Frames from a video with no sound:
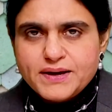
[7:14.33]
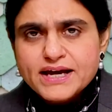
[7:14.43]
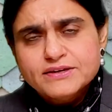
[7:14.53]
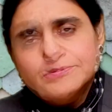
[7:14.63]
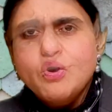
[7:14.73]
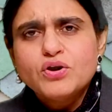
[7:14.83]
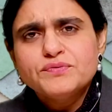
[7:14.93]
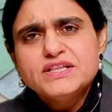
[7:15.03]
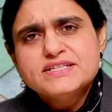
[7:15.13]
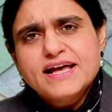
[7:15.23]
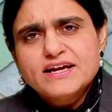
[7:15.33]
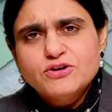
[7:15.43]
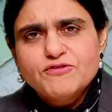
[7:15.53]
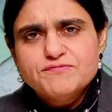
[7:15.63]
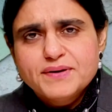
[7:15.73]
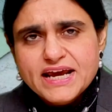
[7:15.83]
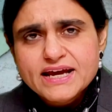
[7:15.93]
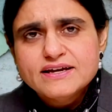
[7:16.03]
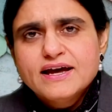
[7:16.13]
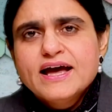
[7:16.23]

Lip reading: back or with a cycle of break,